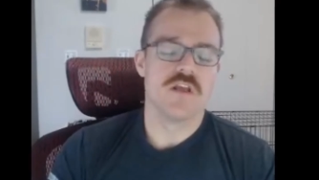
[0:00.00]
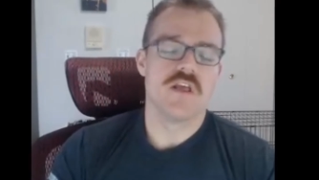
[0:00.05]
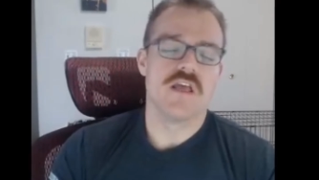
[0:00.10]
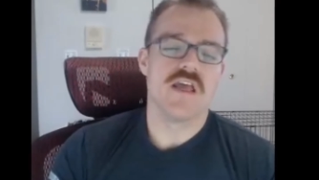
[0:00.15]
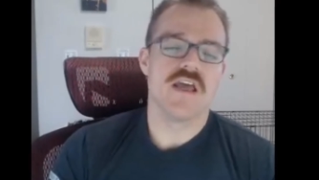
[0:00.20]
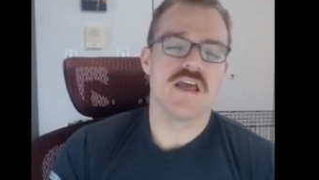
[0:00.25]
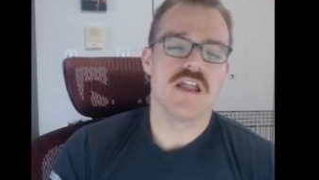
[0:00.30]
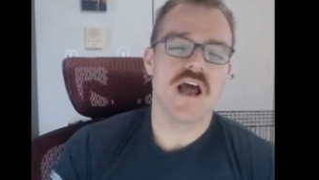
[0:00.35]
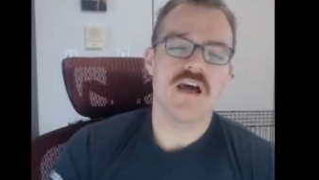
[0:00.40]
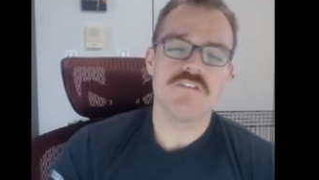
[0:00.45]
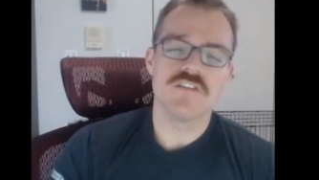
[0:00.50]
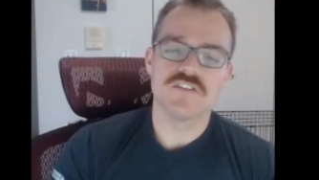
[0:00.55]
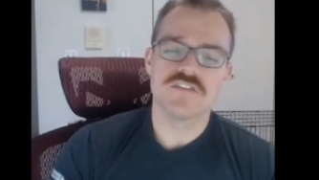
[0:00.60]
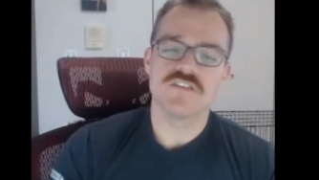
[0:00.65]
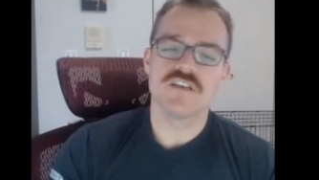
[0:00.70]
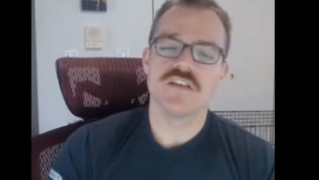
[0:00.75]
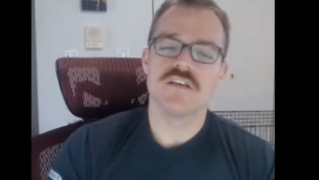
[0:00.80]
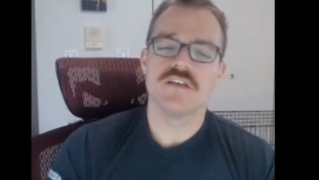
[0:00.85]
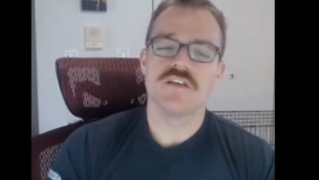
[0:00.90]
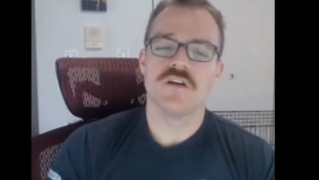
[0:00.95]
And
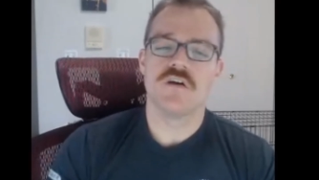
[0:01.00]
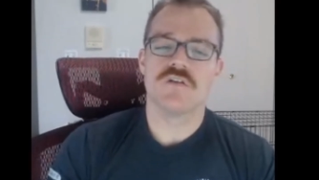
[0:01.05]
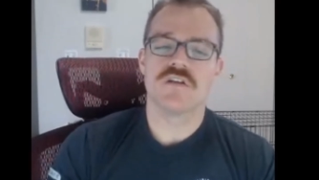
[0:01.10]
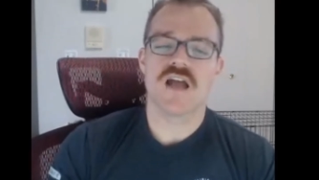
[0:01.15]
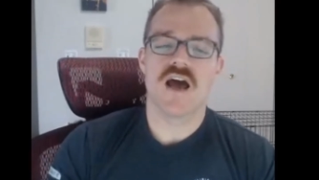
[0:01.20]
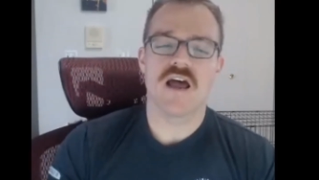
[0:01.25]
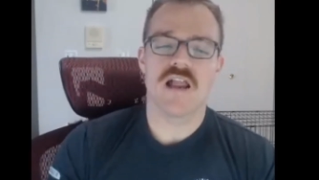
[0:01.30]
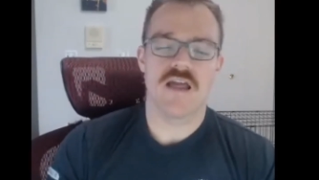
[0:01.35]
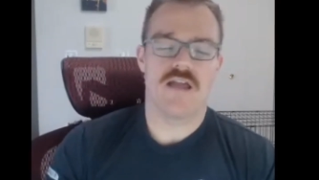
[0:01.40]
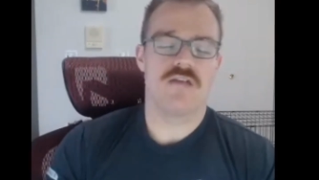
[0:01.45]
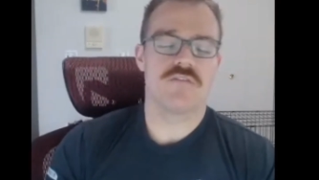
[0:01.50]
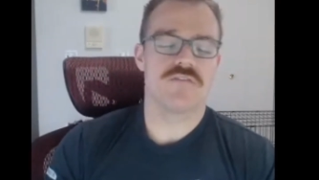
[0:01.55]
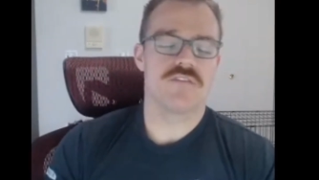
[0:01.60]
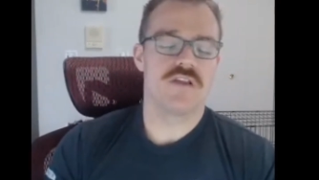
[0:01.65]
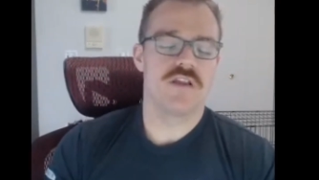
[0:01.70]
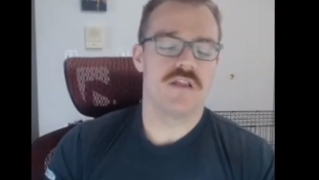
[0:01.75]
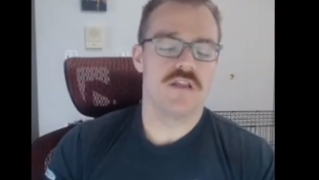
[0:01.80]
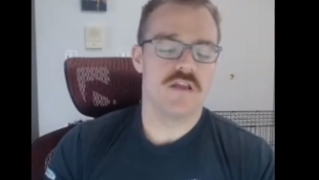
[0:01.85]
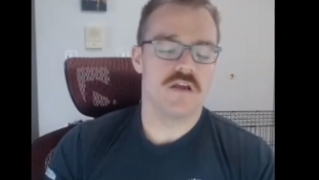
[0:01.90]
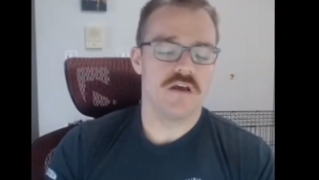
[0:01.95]
obviously, you know, not
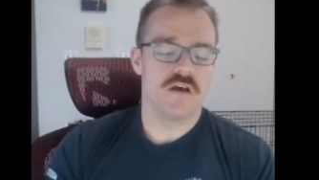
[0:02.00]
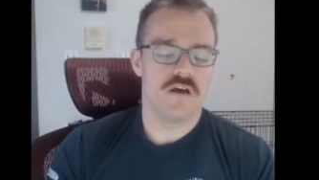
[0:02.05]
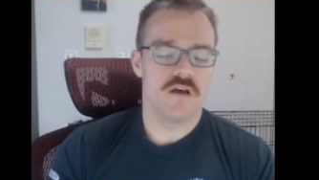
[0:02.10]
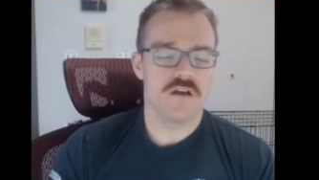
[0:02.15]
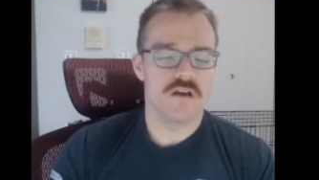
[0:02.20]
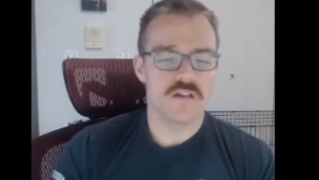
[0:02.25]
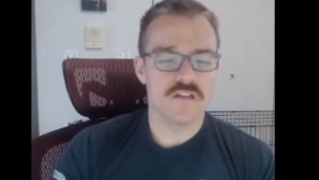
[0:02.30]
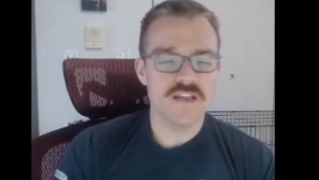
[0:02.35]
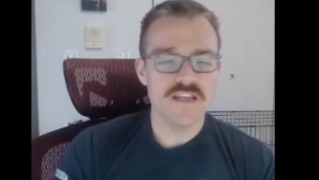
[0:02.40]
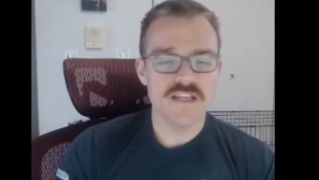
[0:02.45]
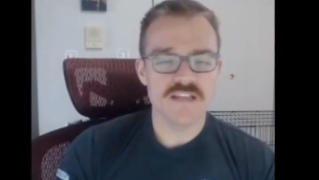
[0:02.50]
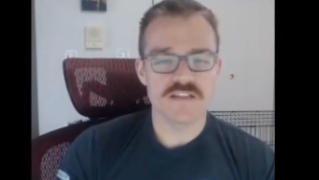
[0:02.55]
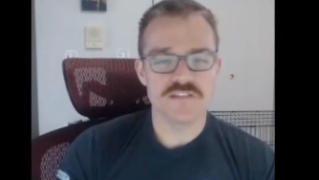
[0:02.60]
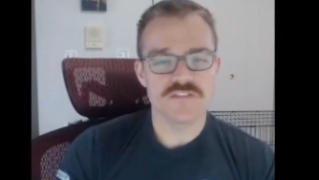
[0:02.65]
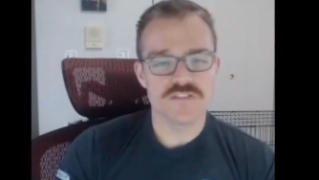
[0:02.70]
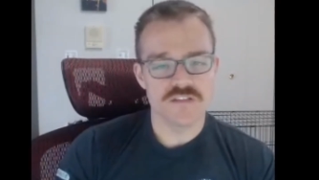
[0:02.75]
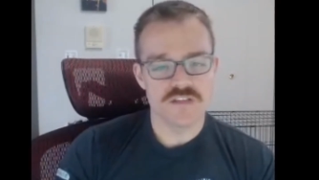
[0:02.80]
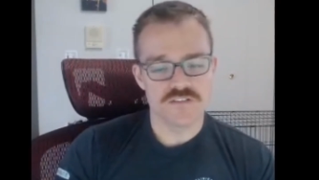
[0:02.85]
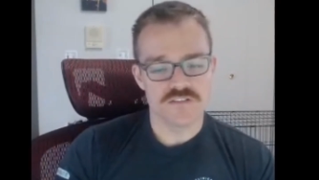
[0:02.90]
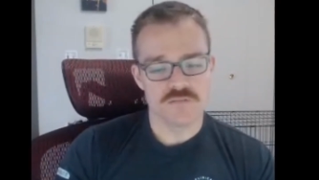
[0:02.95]
every uh, clinic
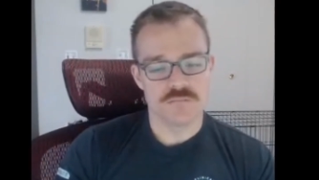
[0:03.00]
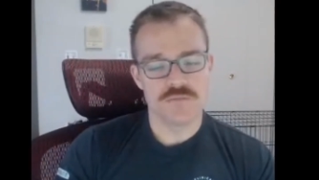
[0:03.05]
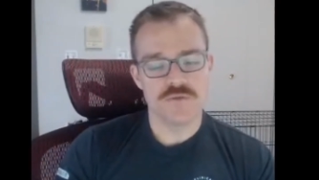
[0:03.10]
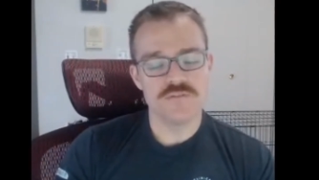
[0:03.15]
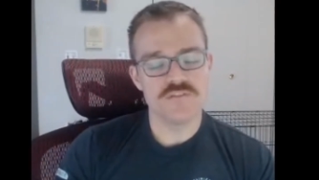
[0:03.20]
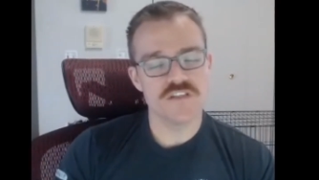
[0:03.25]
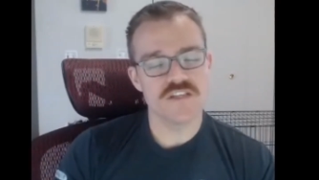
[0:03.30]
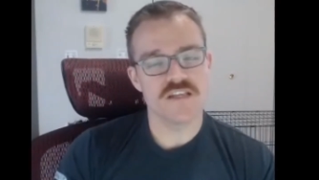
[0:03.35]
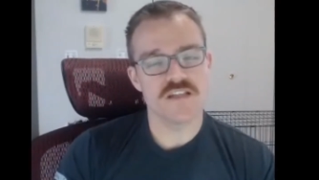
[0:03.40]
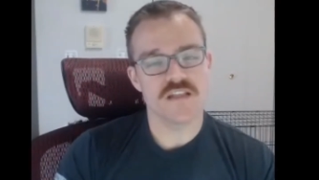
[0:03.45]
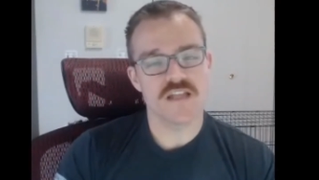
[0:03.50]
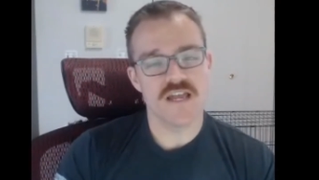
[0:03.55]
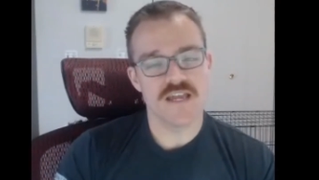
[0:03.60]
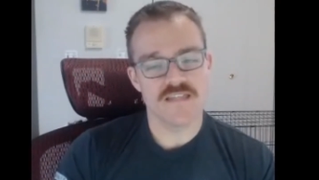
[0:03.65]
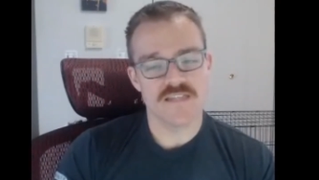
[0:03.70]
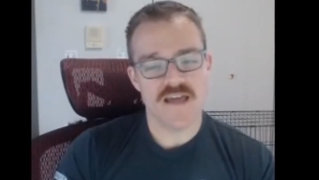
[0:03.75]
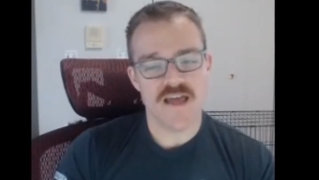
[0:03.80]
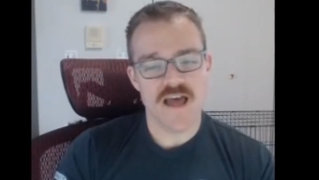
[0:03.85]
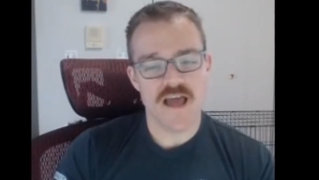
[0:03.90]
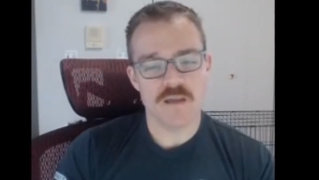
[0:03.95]
is, is abusing it like
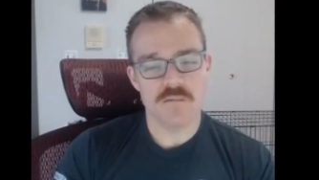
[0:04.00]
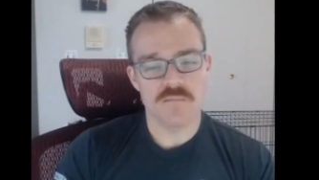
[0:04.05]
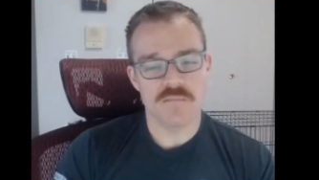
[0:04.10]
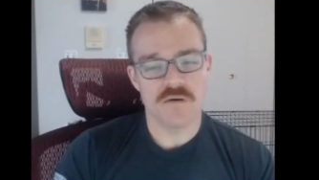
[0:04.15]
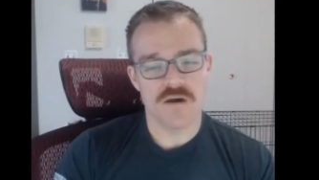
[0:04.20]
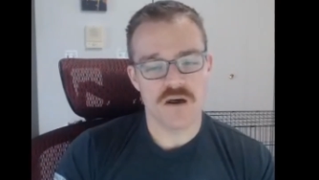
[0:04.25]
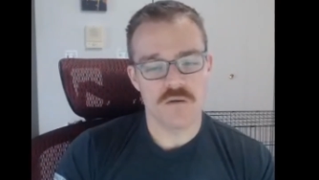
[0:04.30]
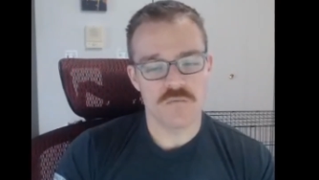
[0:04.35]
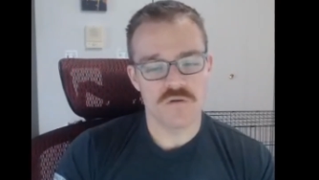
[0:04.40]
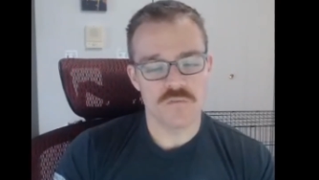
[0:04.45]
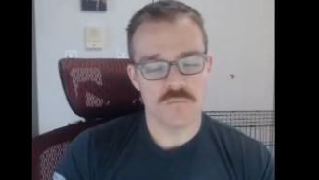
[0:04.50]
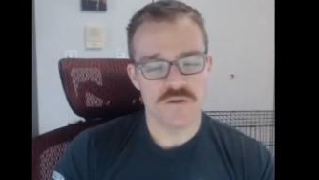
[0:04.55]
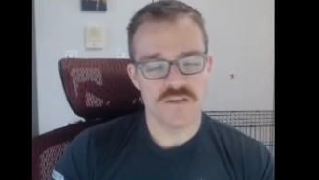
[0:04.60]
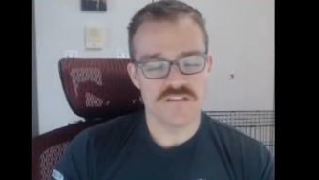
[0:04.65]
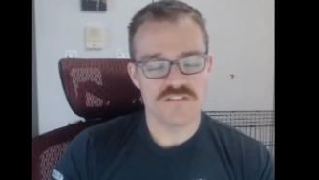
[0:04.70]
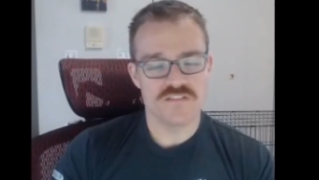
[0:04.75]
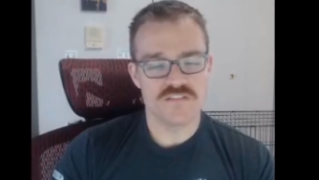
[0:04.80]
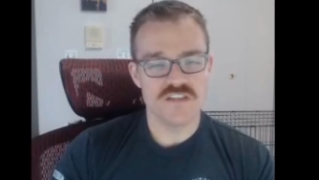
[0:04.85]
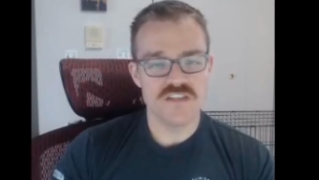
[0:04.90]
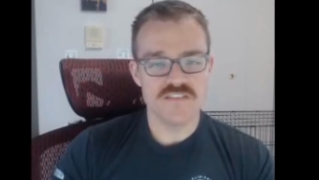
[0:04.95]
that, but when we
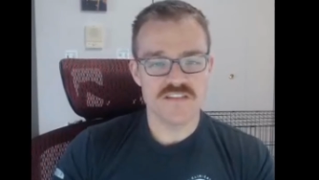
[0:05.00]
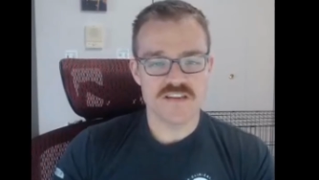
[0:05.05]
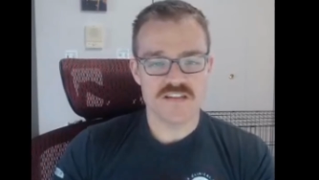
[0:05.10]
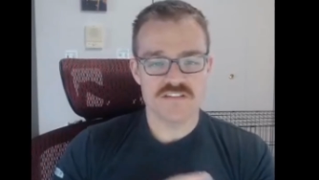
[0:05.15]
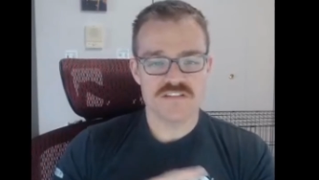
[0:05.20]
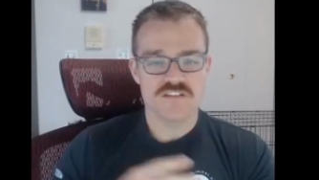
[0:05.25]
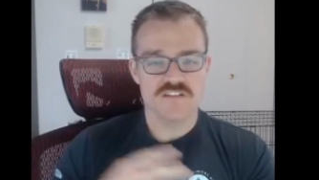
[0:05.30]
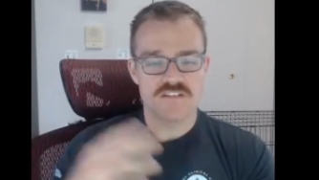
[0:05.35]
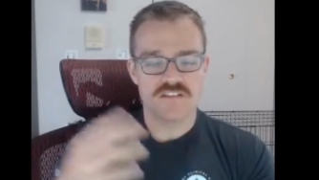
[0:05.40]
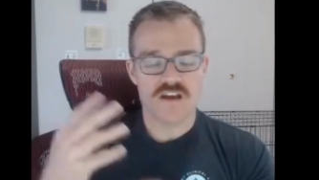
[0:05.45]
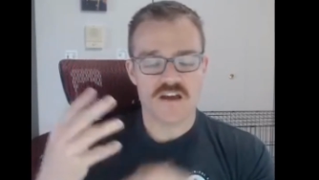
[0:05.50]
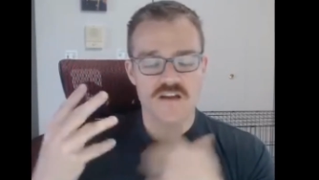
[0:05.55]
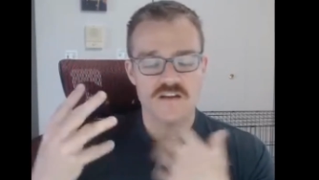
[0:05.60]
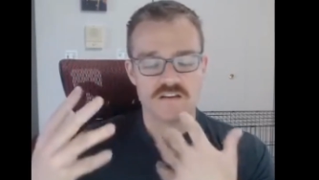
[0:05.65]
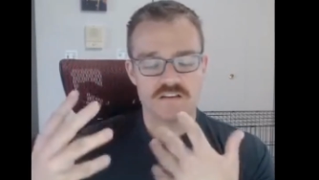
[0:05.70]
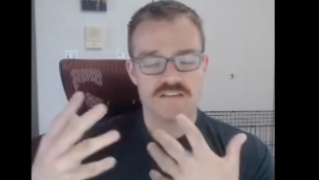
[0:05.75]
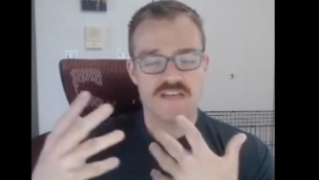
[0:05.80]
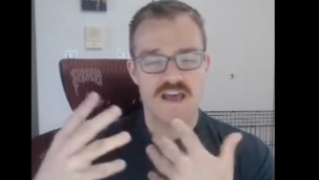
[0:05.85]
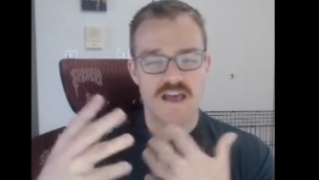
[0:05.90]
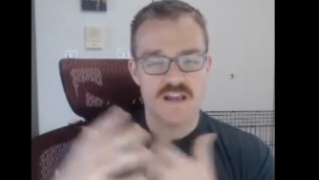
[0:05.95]
see that it's an
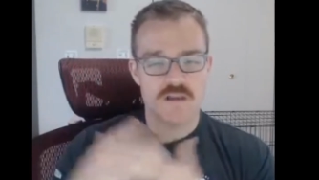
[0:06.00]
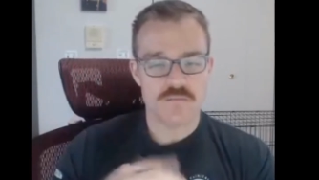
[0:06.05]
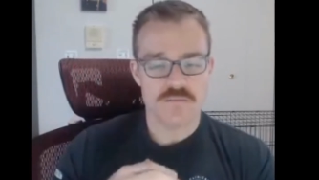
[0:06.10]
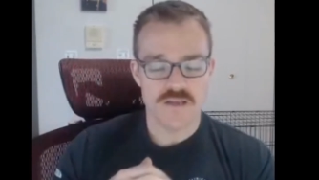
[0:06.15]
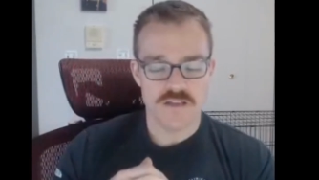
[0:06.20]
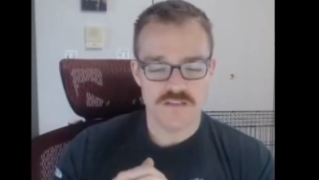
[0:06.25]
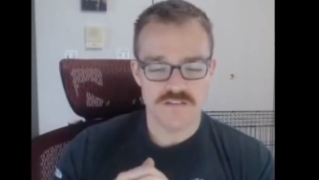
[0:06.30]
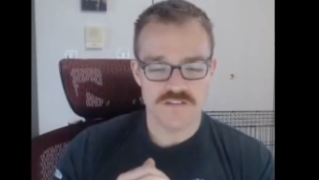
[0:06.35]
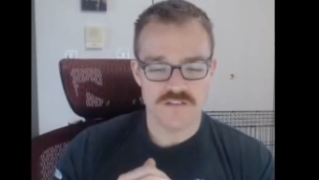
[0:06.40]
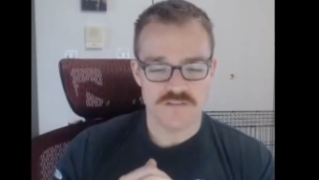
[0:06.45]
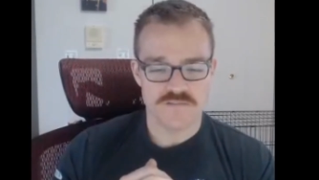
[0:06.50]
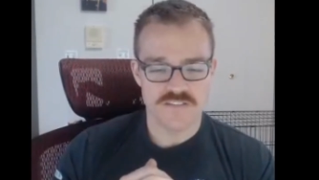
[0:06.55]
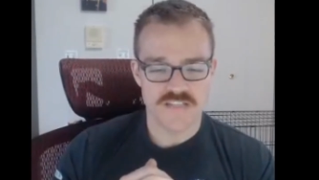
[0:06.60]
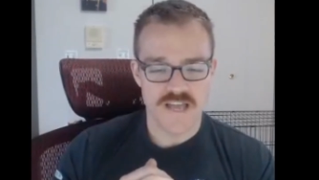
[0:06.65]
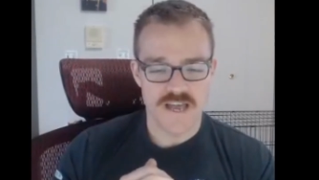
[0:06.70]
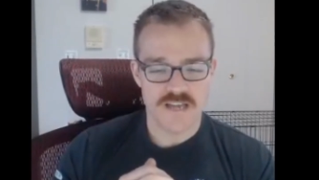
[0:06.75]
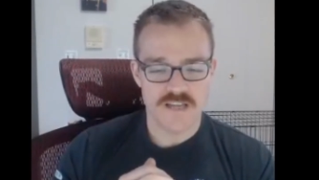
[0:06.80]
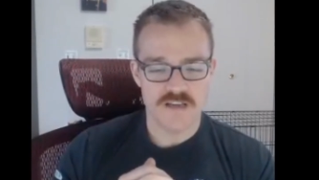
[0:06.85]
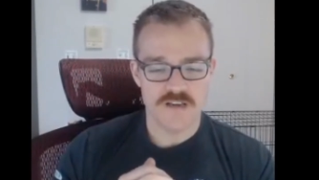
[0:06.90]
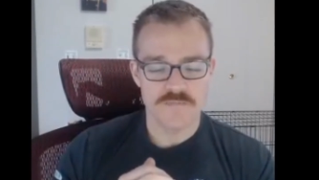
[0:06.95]
entire database of
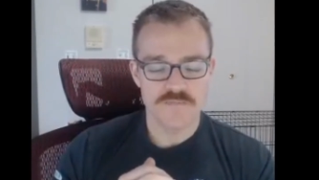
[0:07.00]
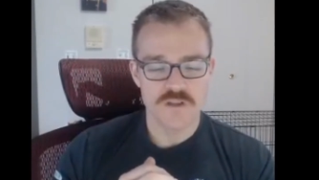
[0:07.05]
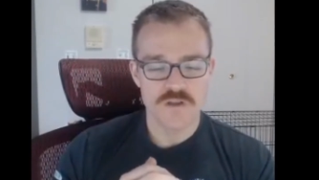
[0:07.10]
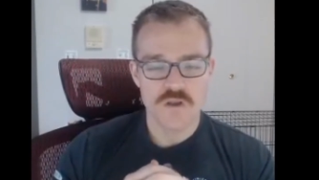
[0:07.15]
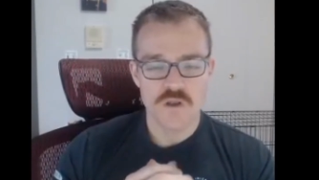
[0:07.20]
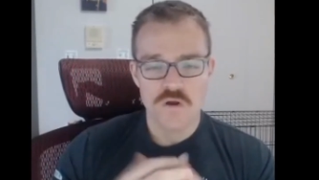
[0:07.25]
data,